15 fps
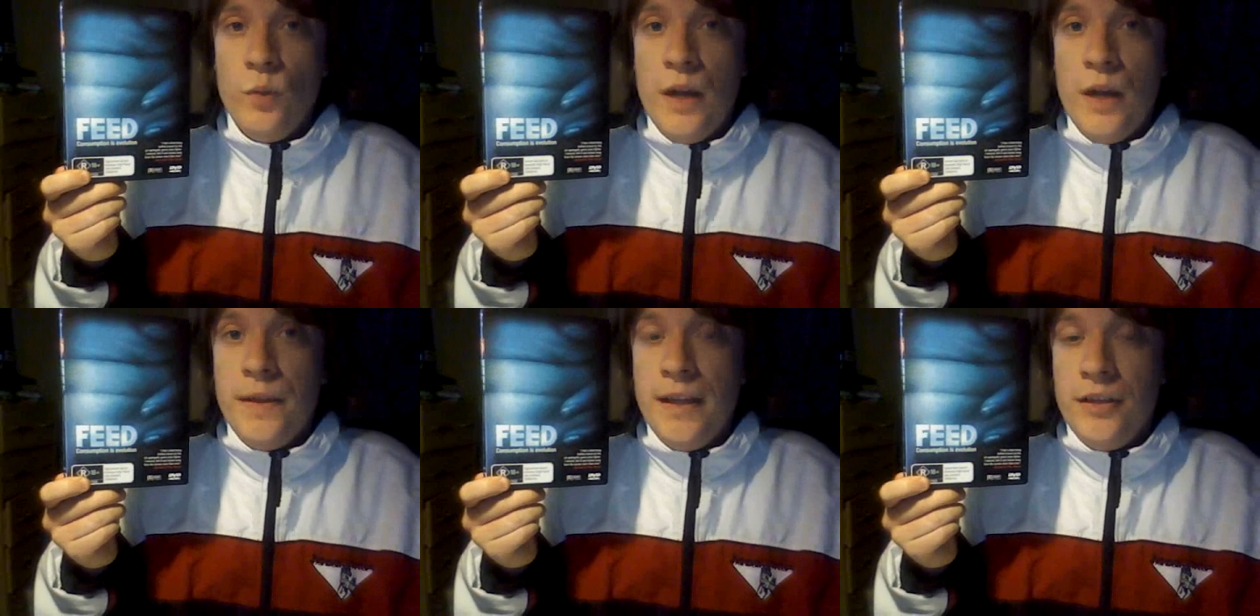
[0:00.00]

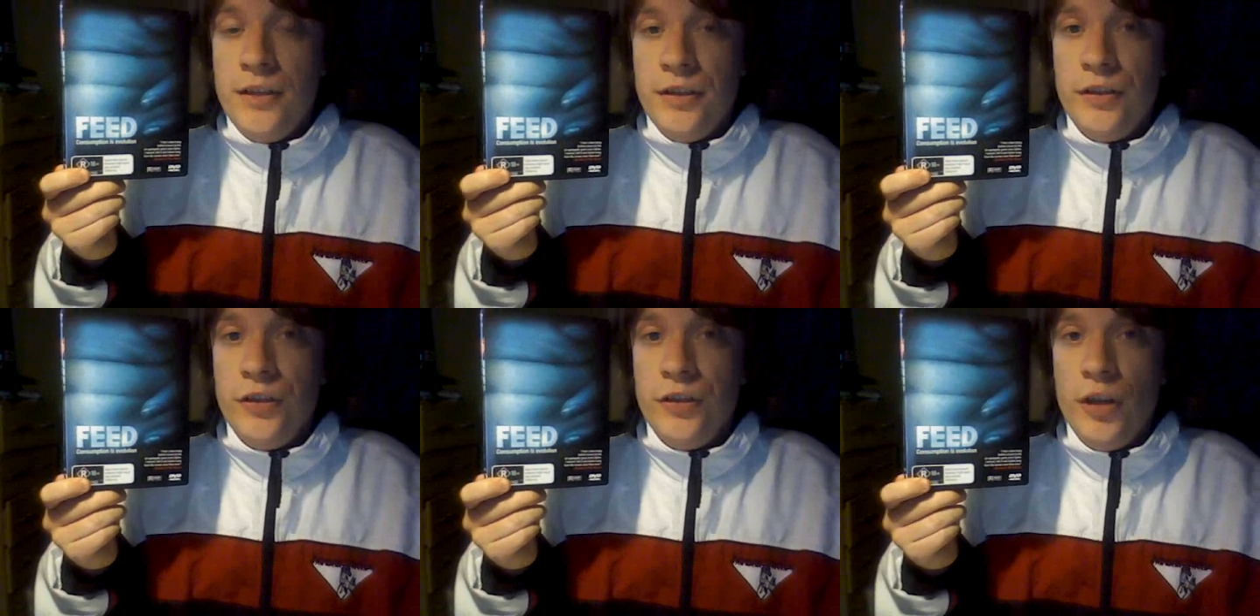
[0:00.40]
when
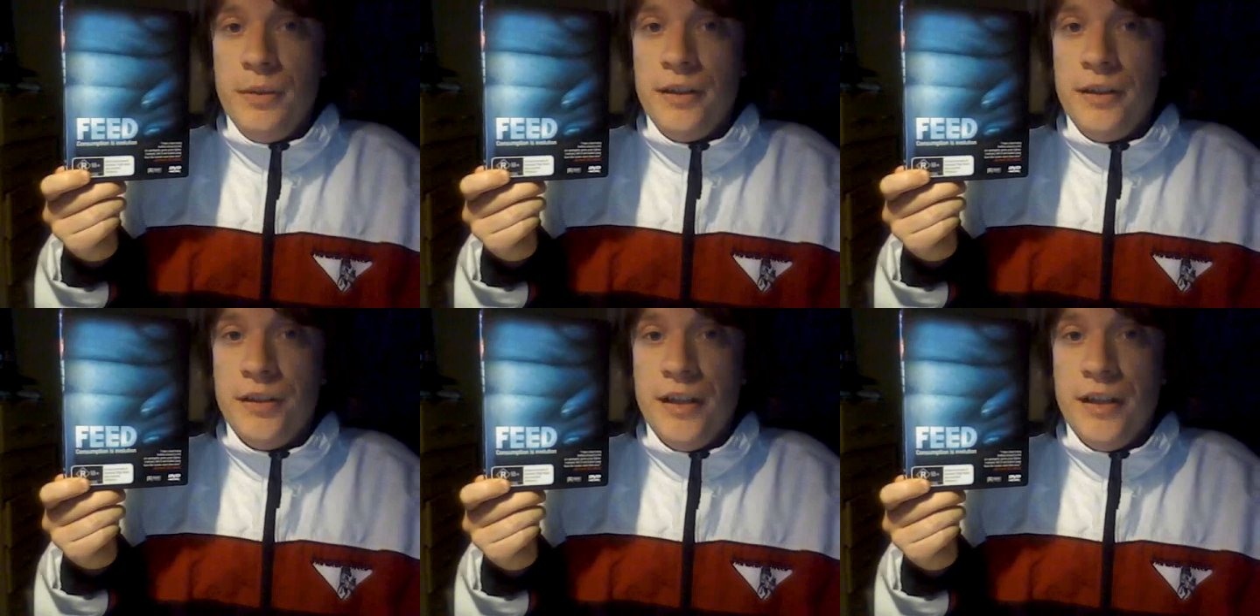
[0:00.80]
these
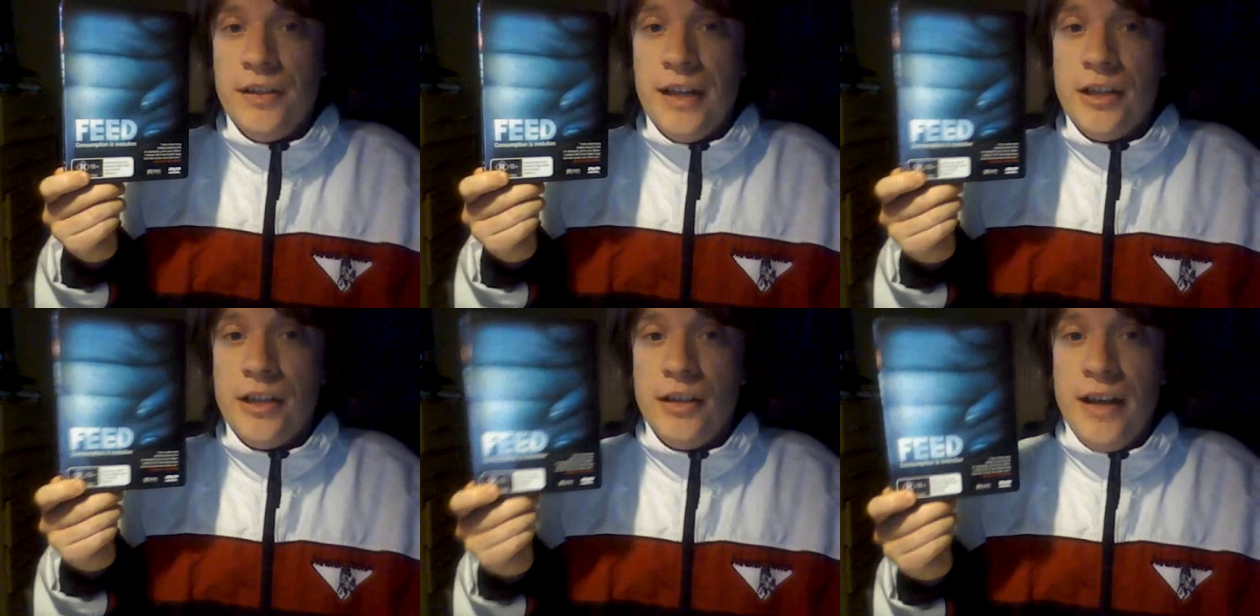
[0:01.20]
disturbing scenes
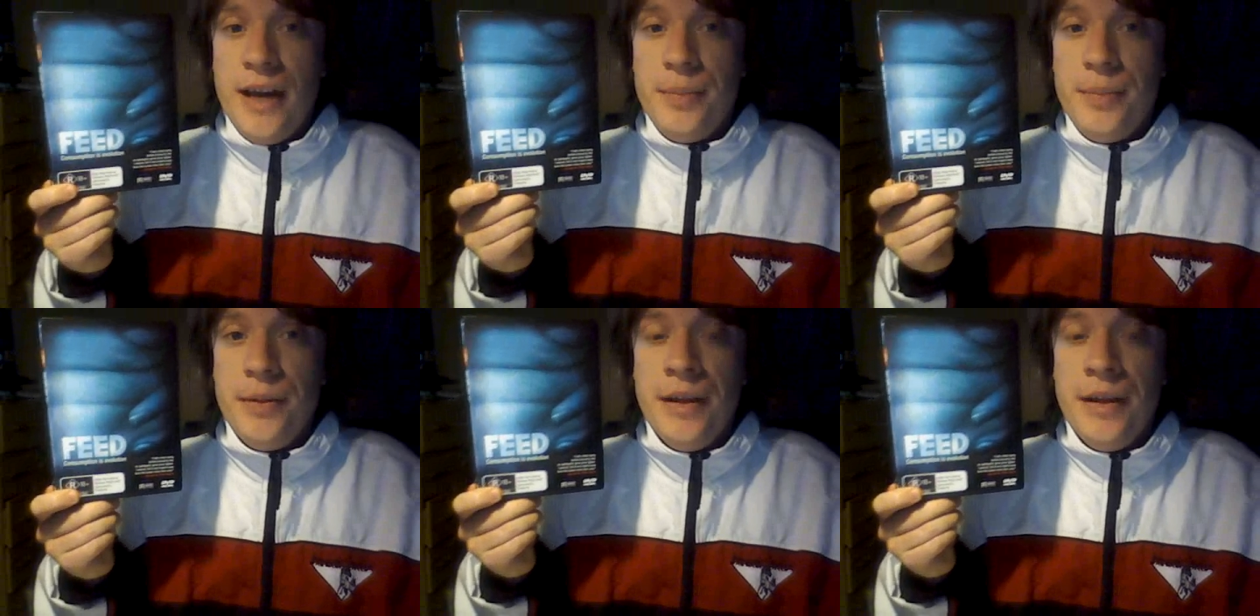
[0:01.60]
actually
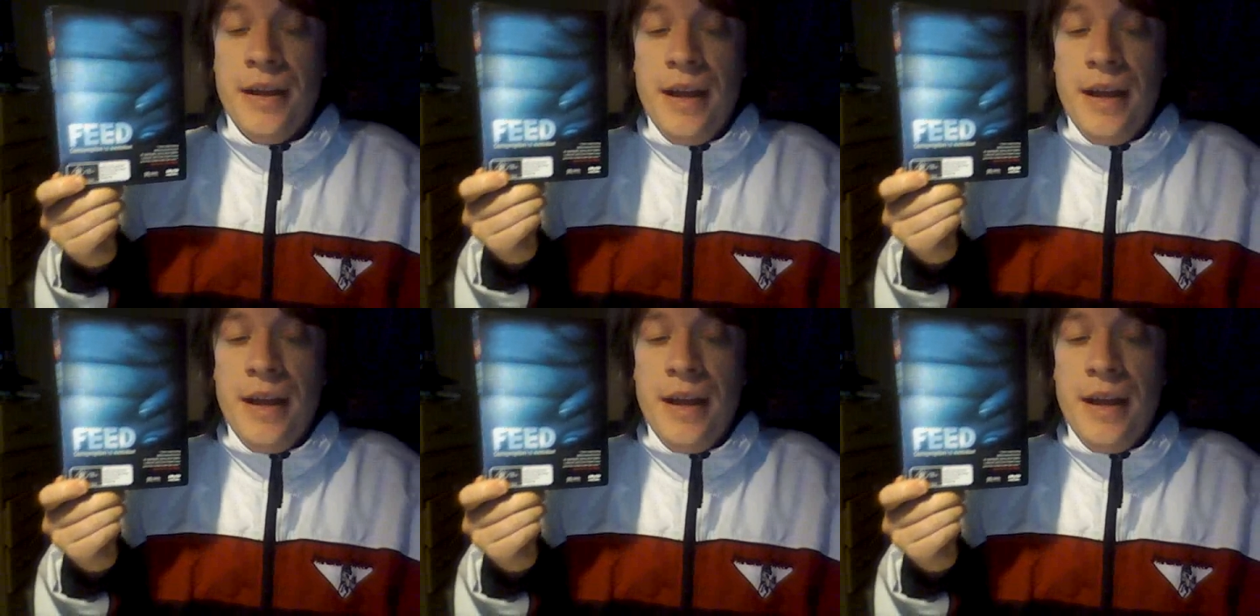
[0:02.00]
happen.